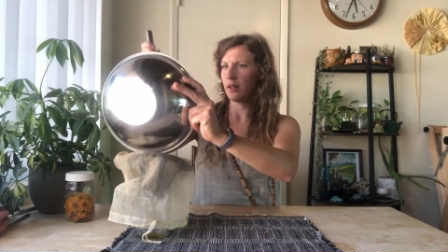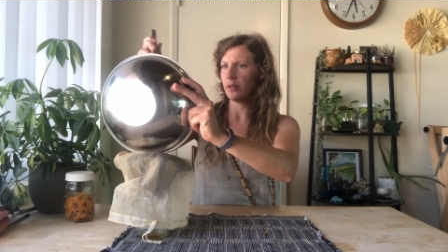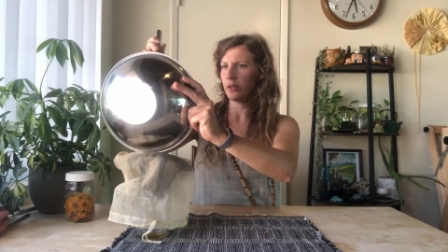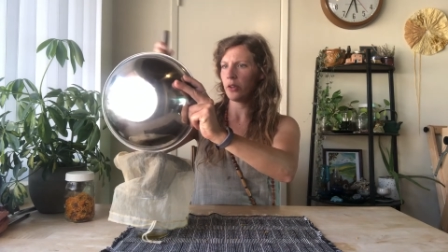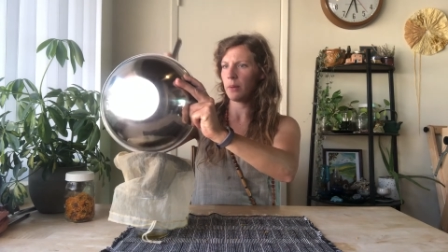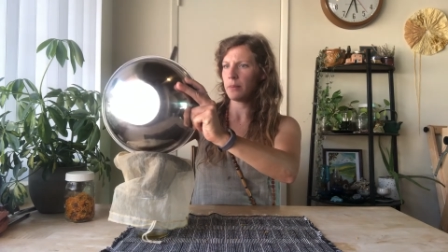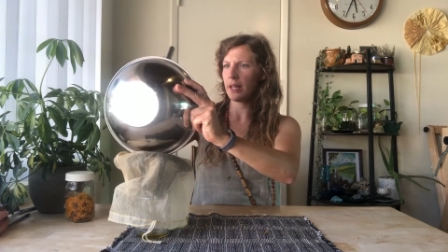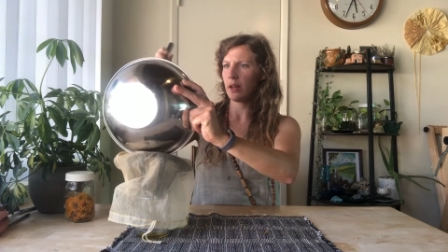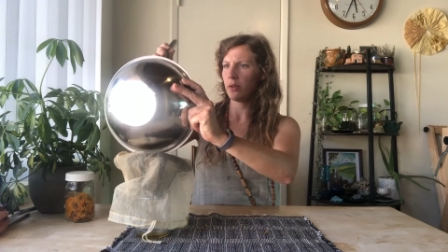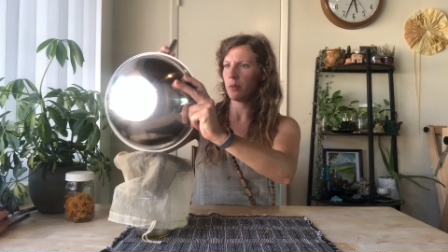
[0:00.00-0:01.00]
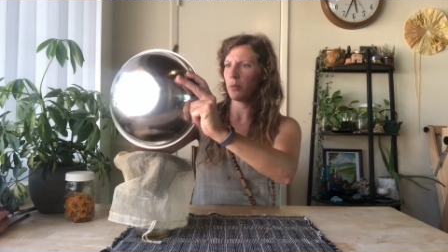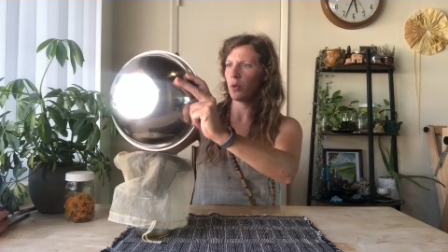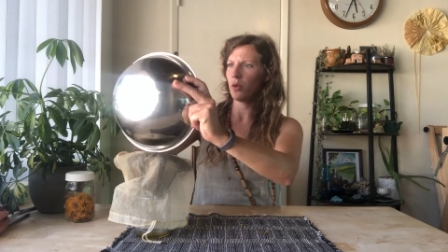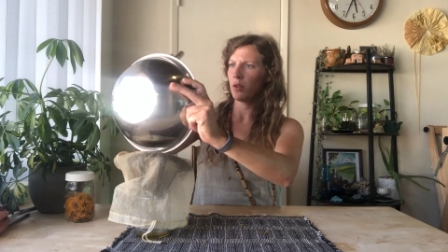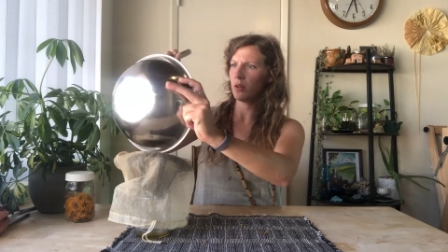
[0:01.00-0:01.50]
scrape down the
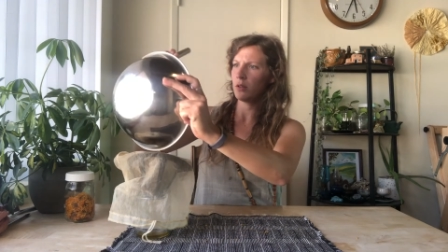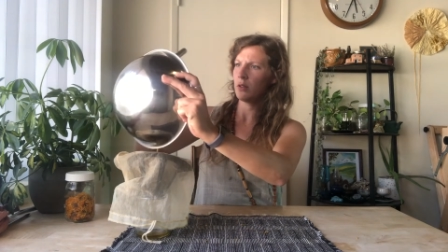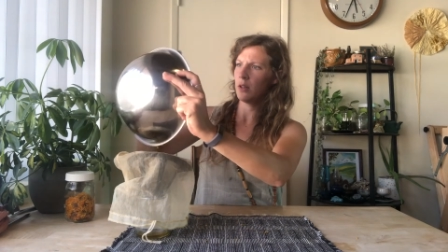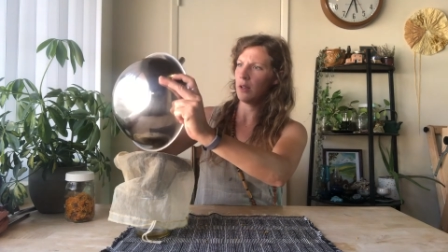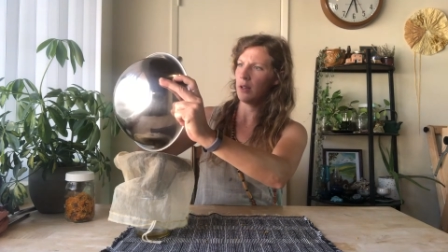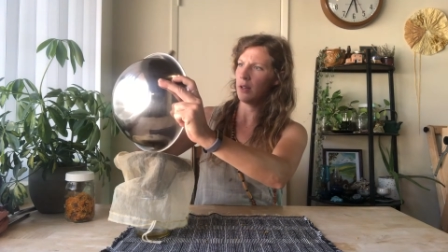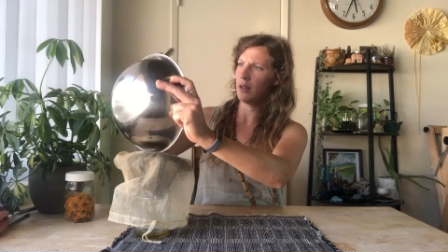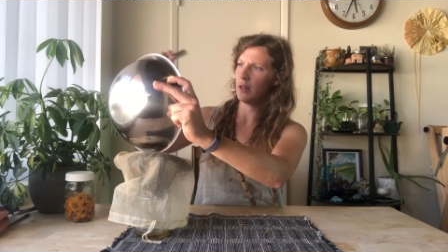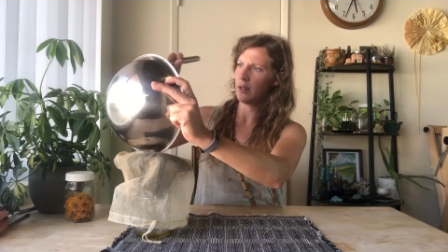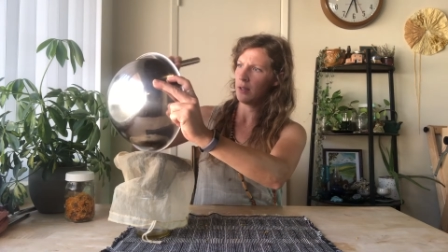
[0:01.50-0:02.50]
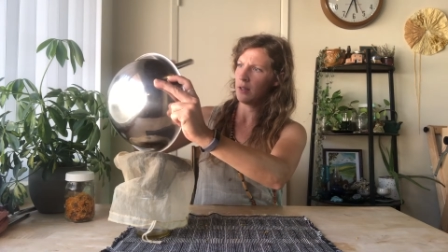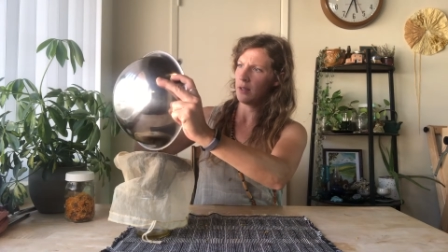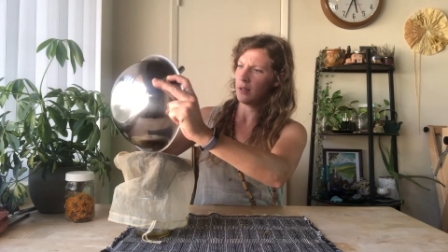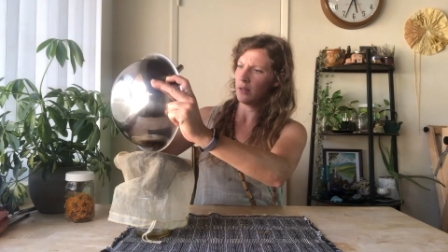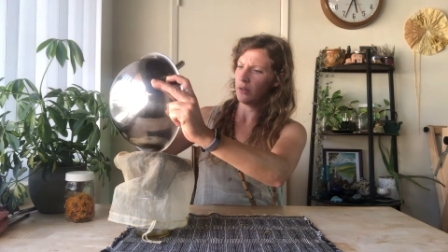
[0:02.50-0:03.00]
bowl
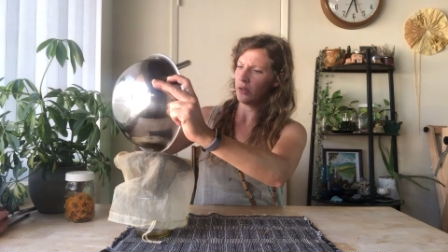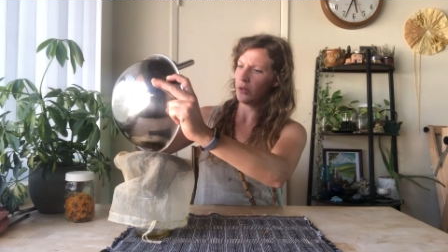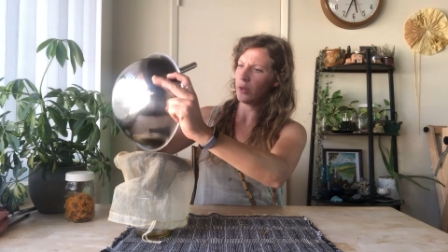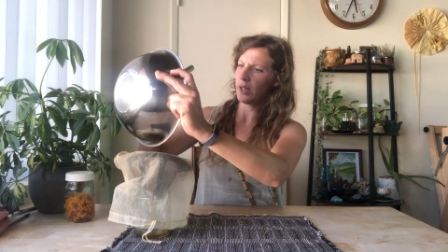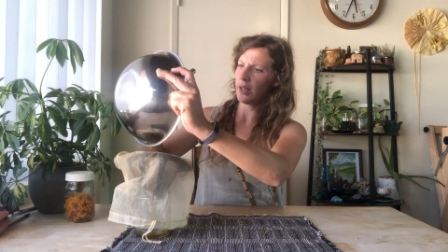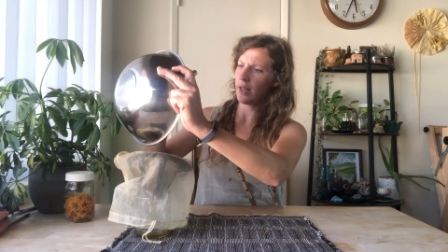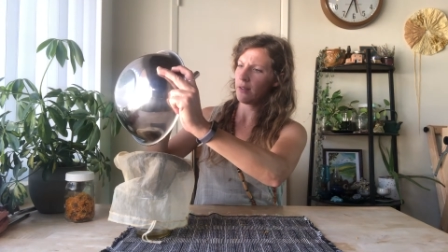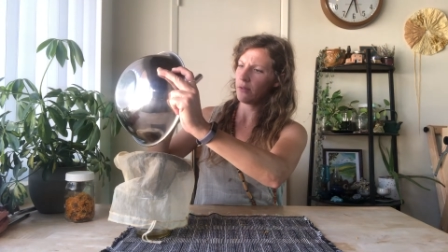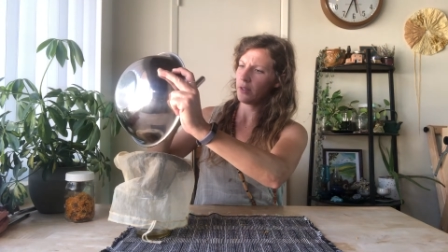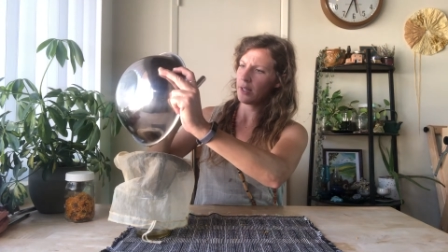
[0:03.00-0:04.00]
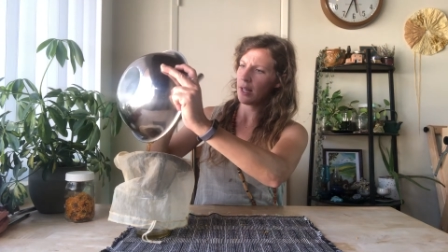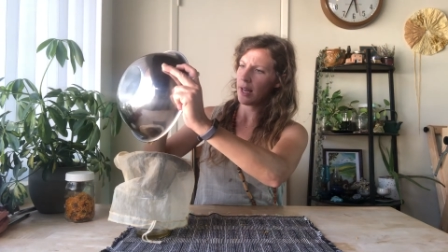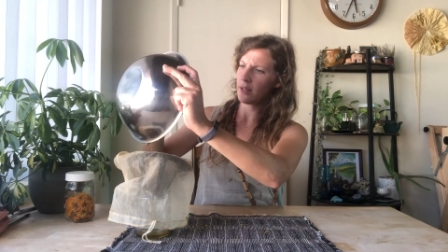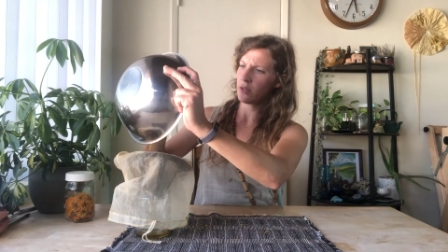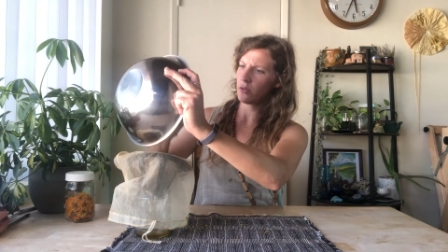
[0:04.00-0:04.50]
so you get every
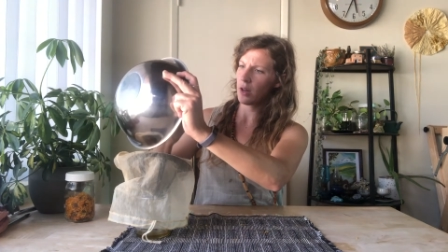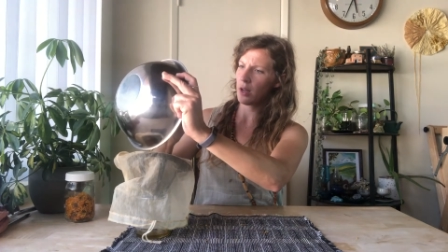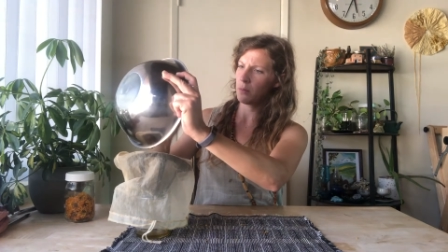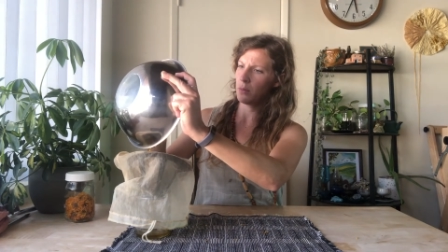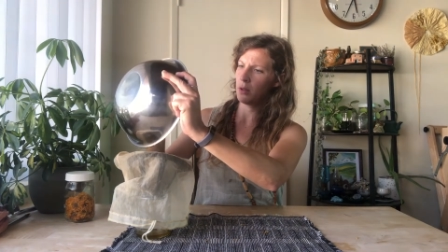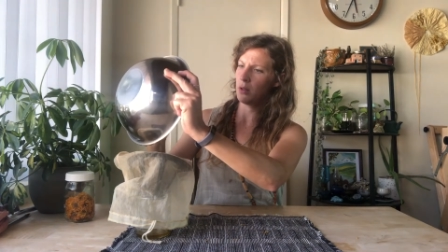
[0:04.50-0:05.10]
last drop.